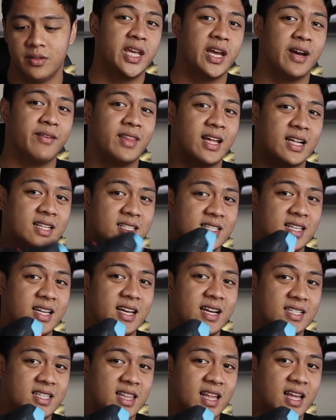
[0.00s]
You have that
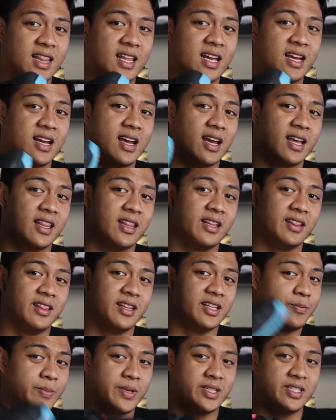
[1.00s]
sleek aesthetic, and in the
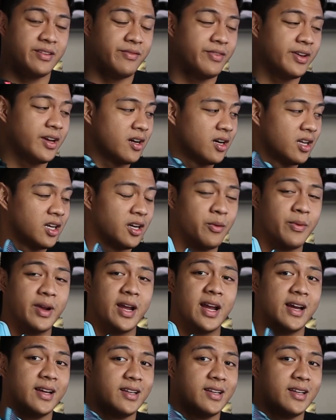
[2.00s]
specific colorway,